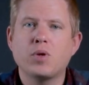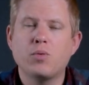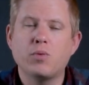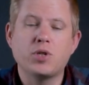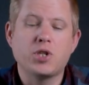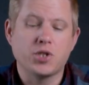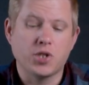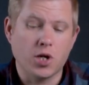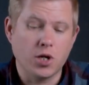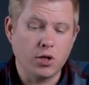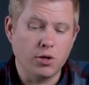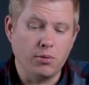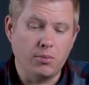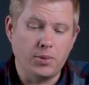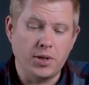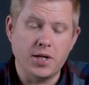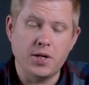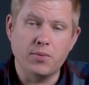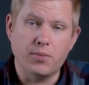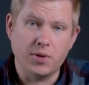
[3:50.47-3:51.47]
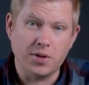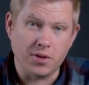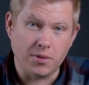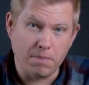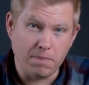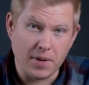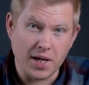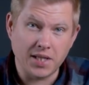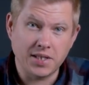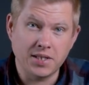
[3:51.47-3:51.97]
which is arguably one of the
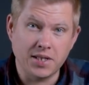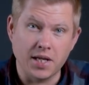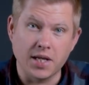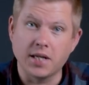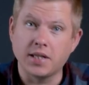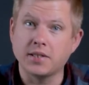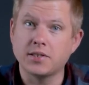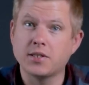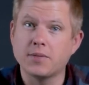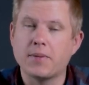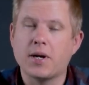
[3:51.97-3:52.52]
best things